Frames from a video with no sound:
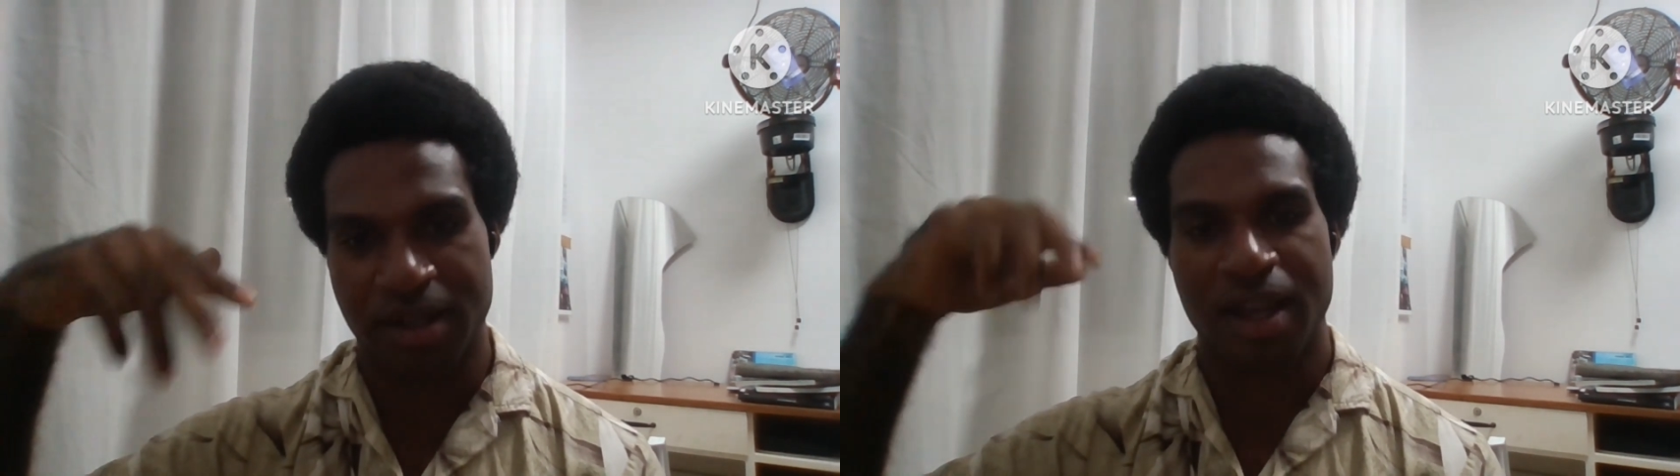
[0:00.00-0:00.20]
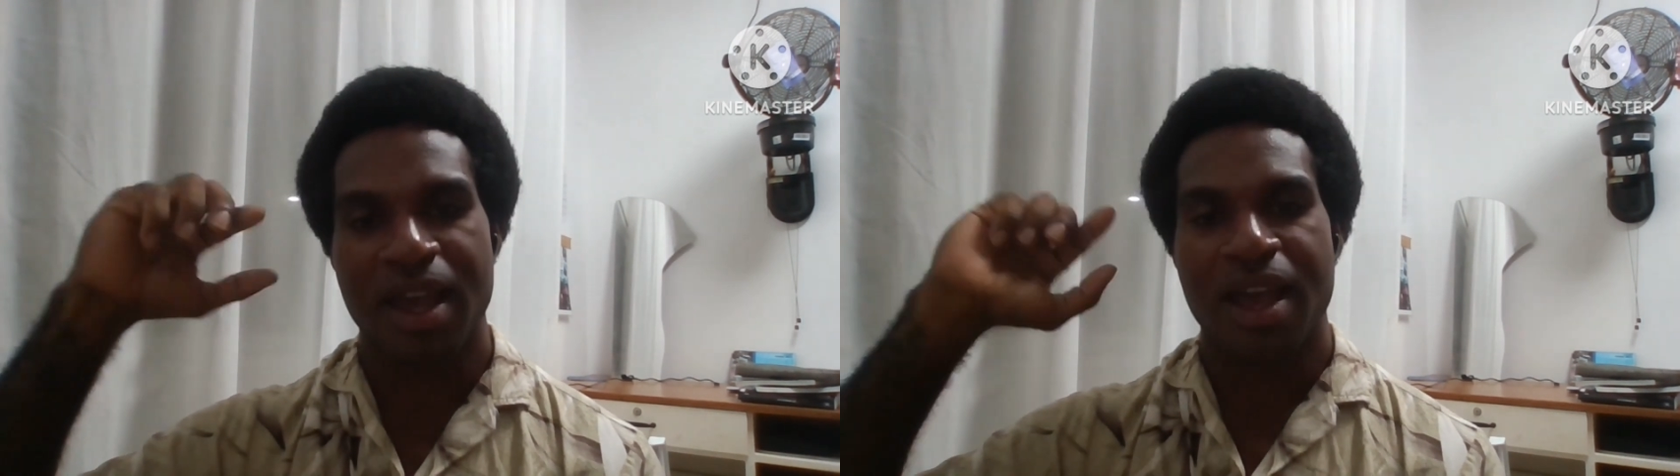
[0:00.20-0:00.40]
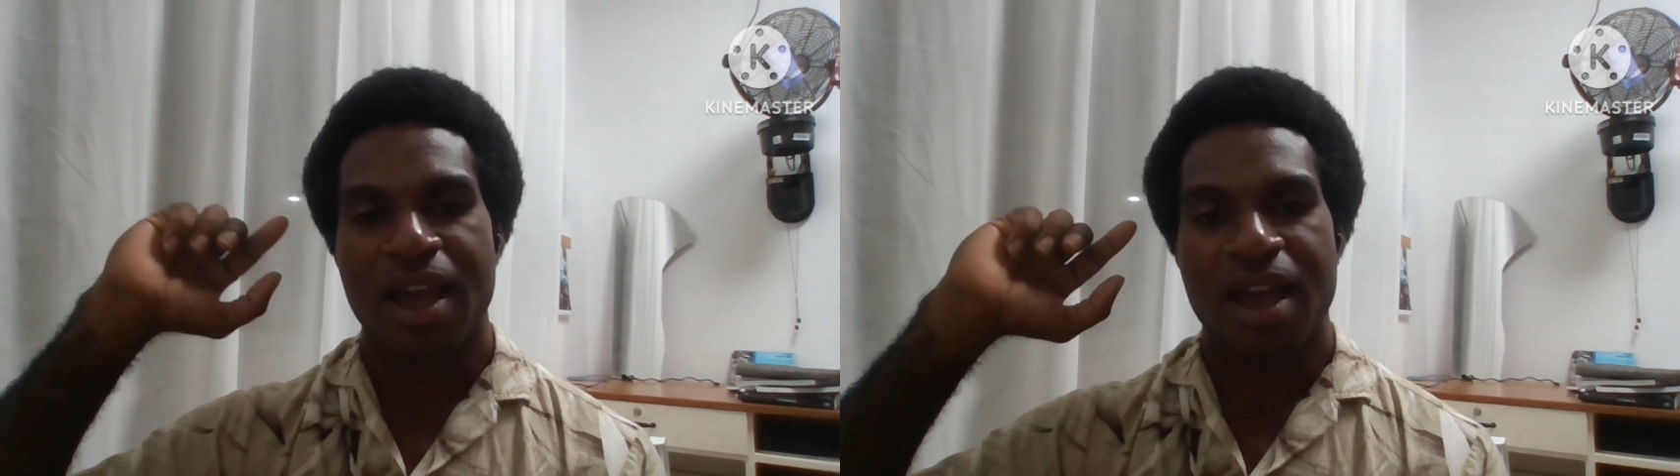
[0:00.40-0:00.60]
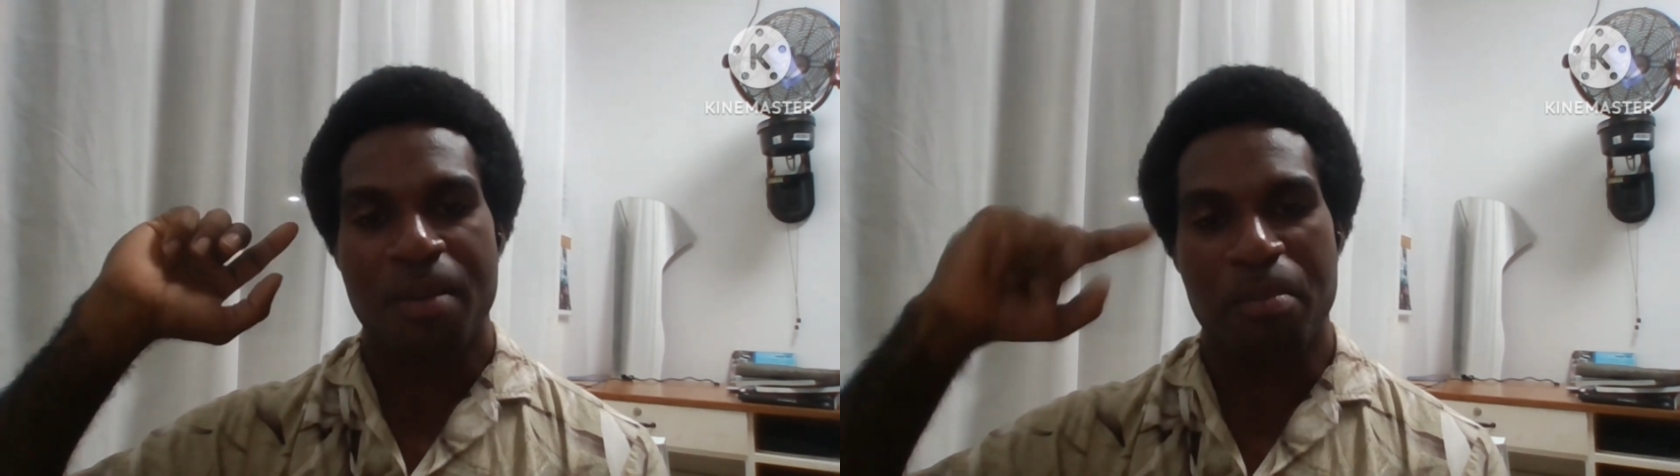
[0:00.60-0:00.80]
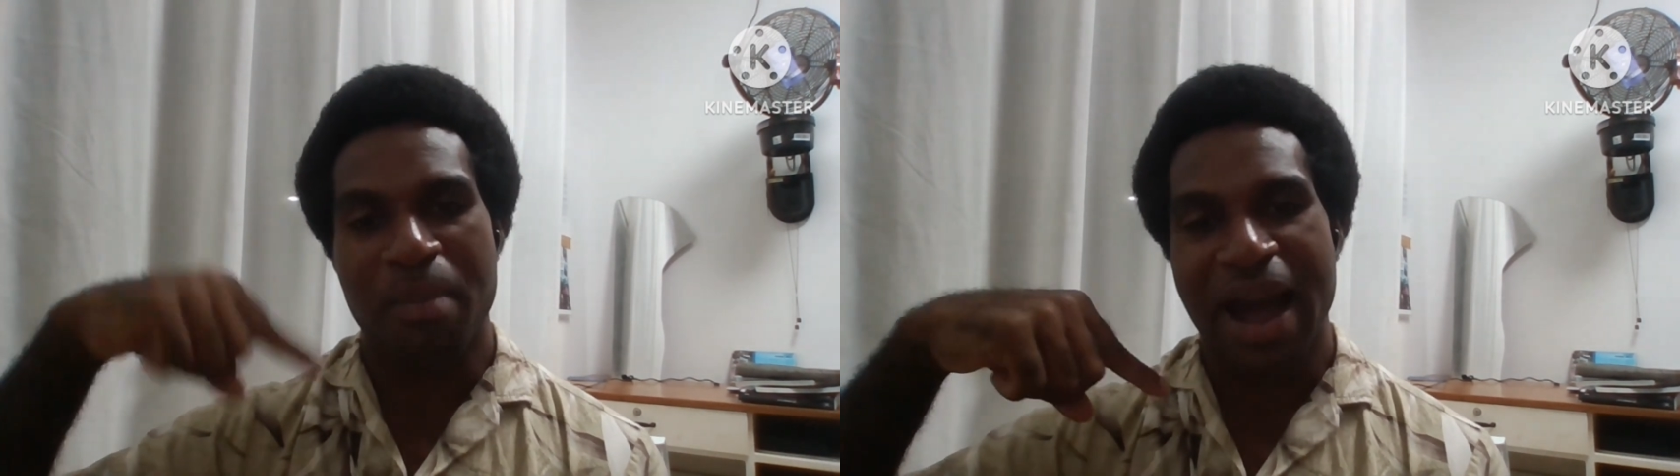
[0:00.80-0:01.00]

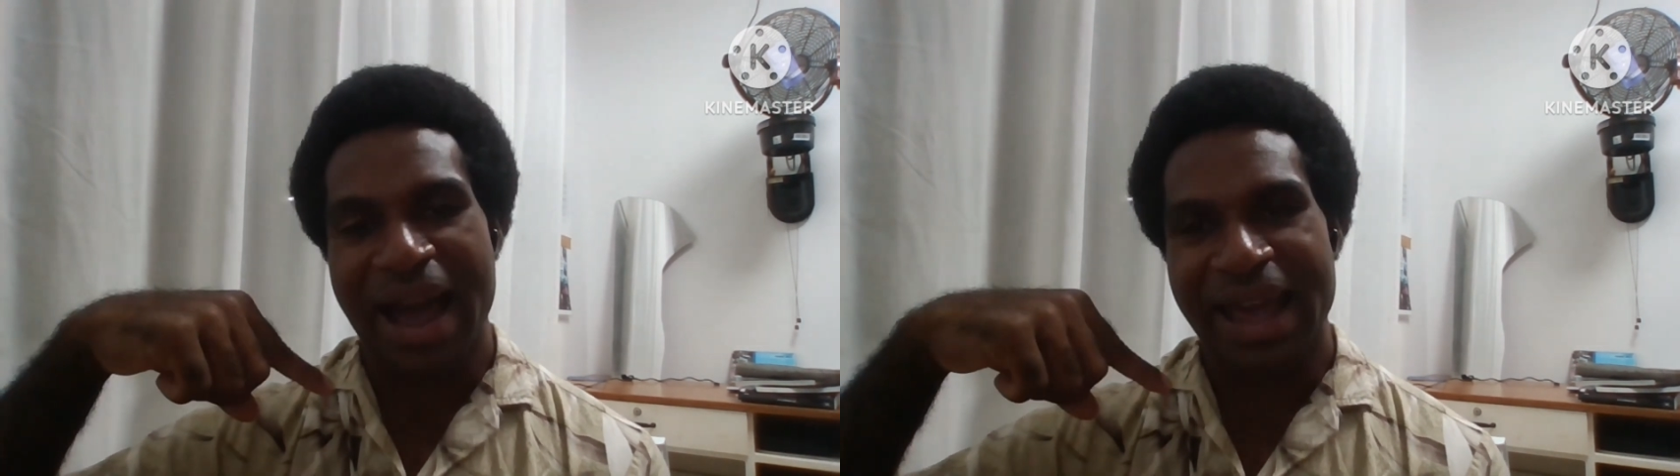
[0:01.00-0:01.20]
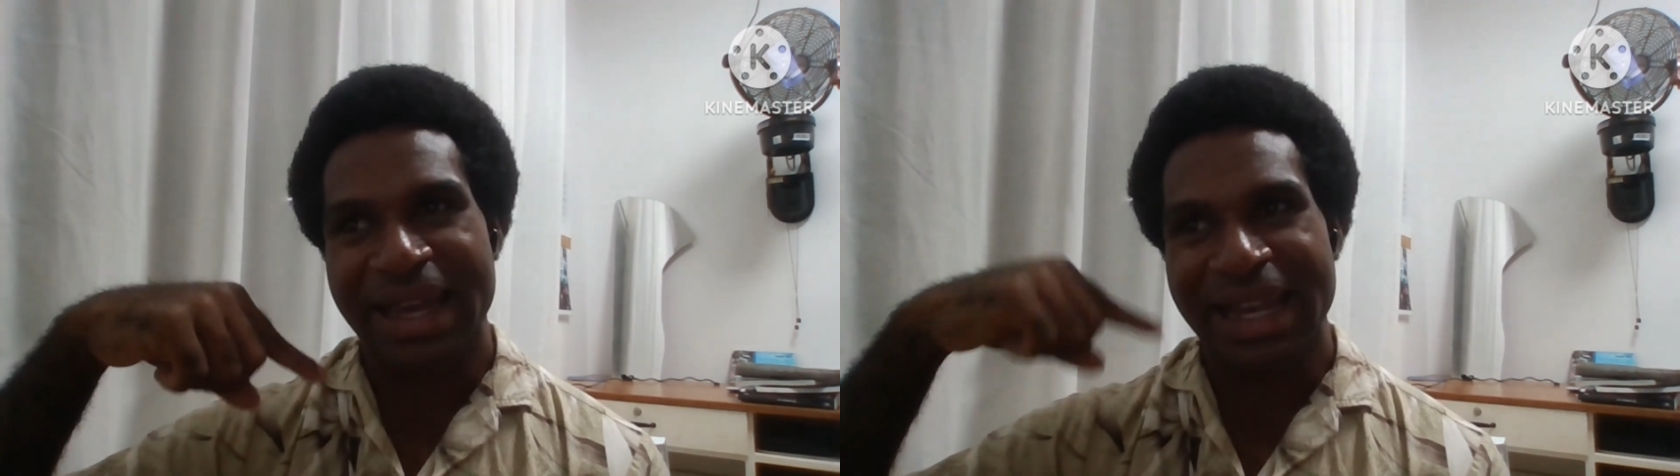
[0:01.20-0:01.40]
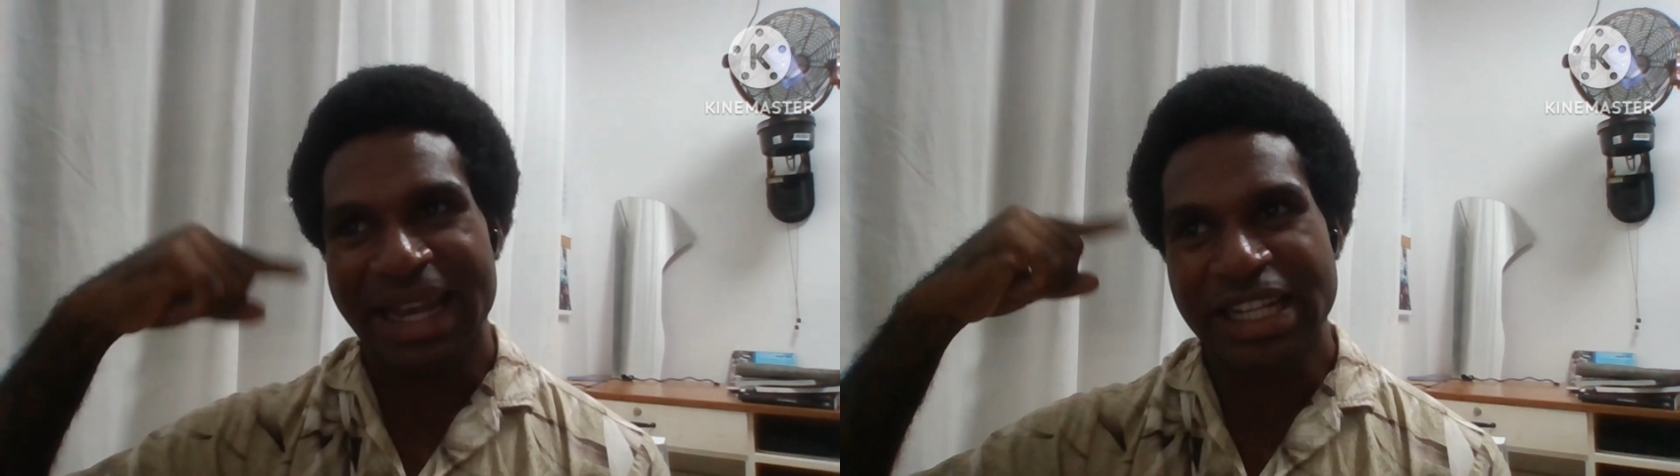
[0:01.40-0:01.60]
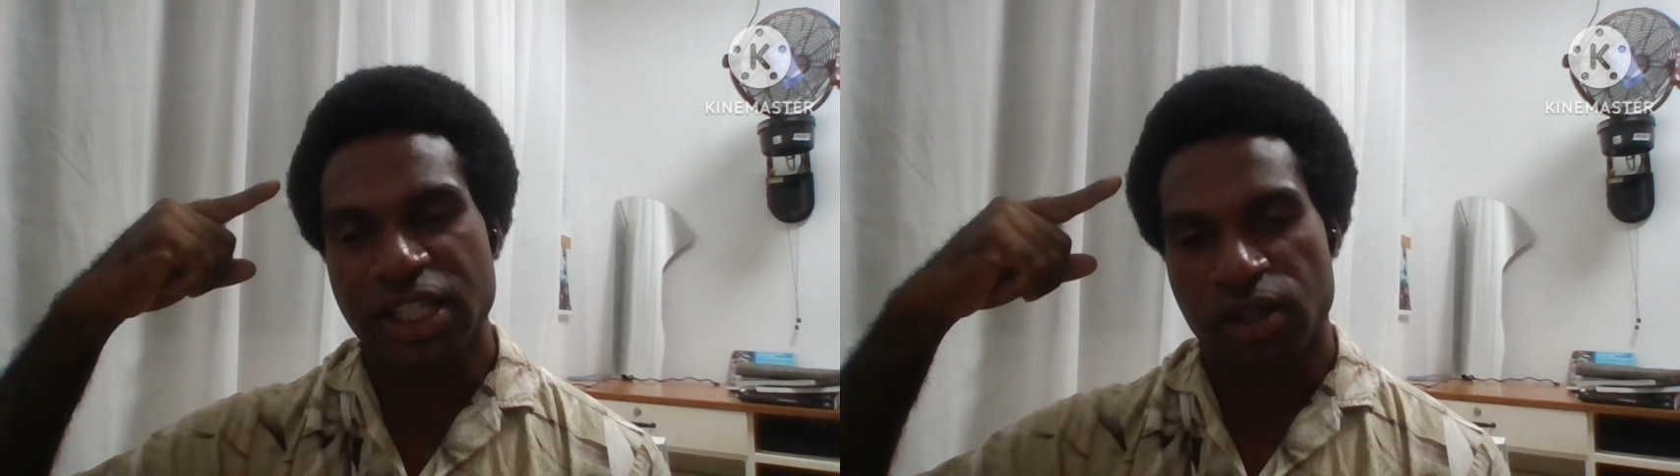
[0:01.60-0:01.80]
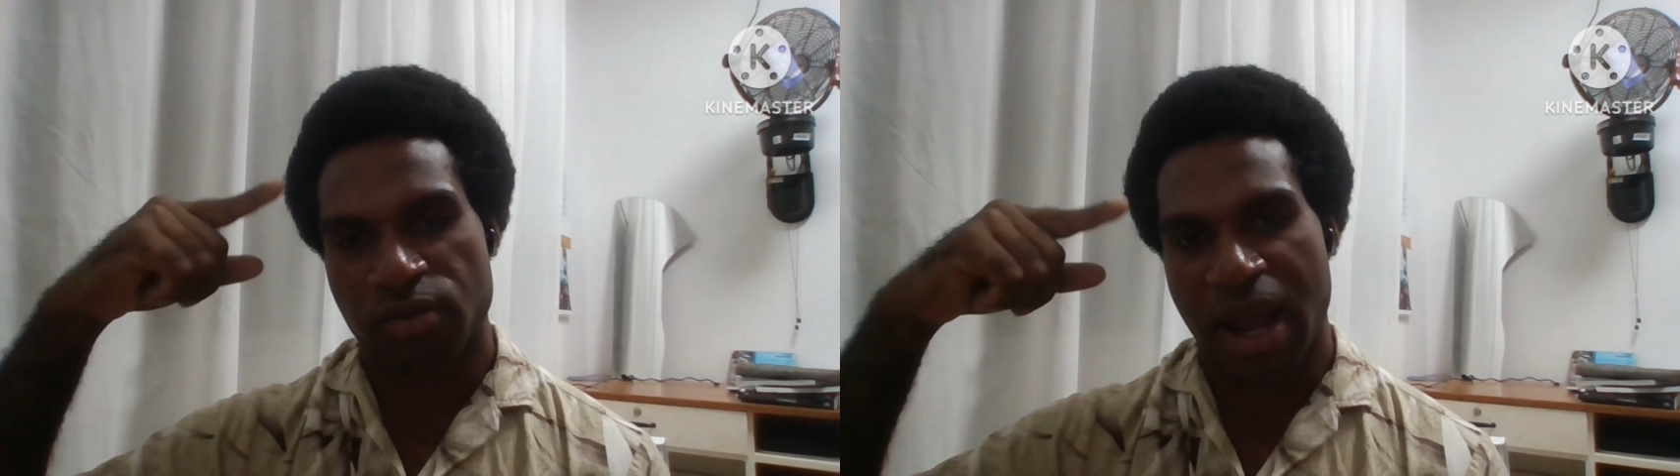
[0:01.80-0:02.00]
my Instagram
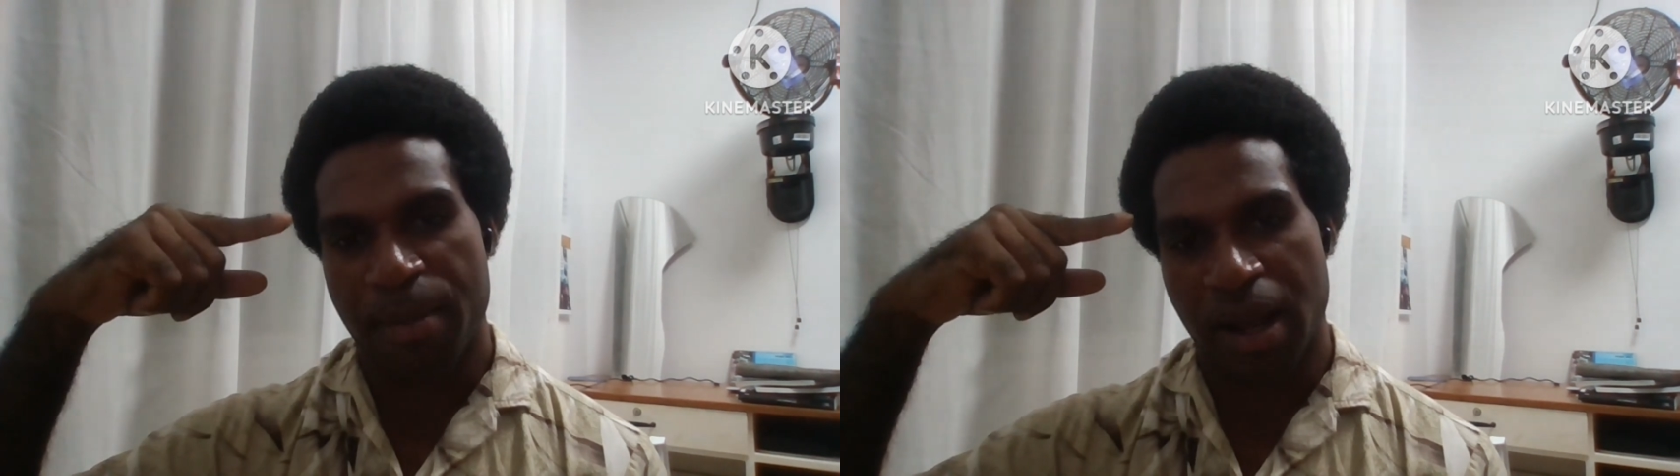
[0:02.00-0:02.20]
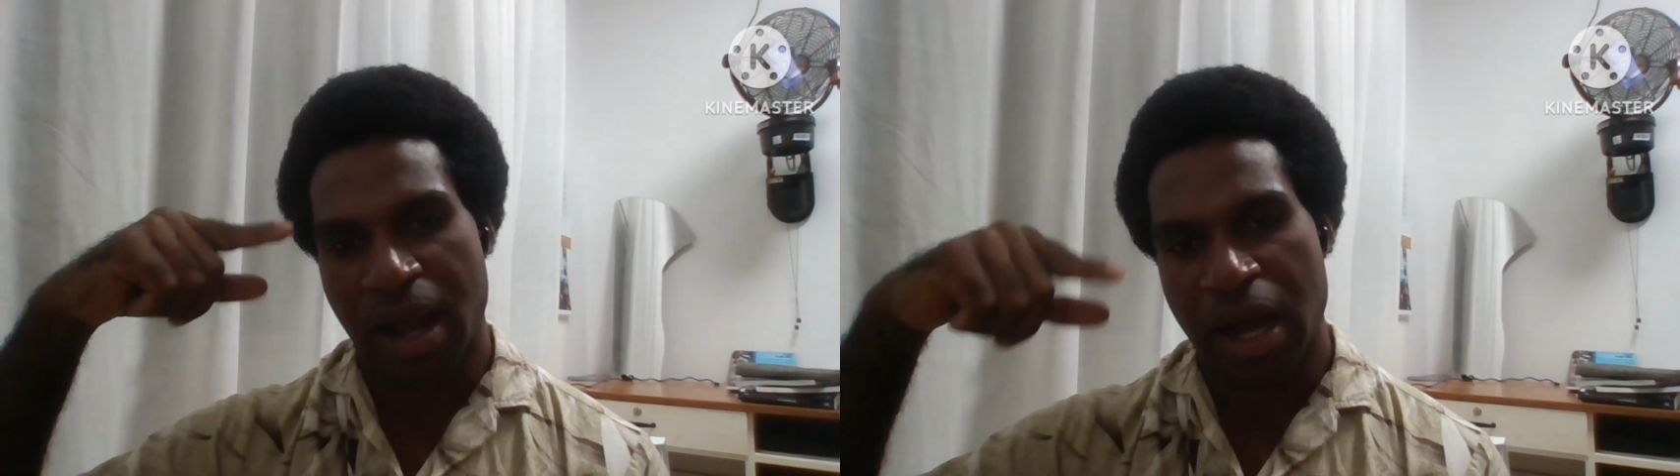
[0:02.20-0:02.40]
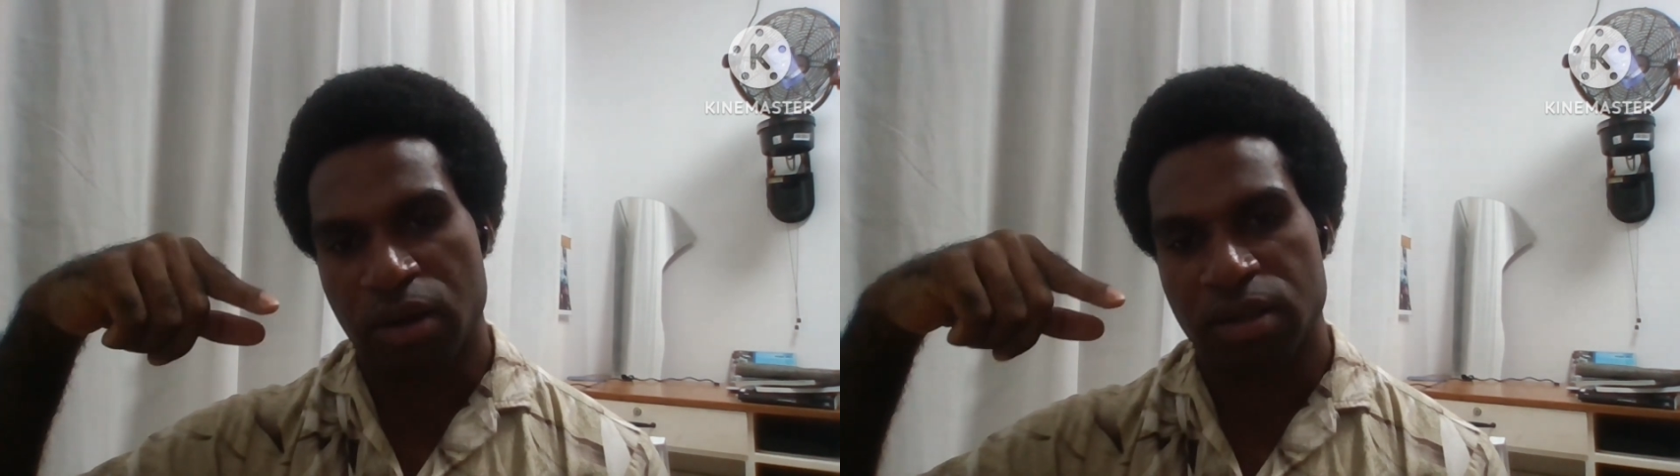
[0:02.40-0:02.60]
account is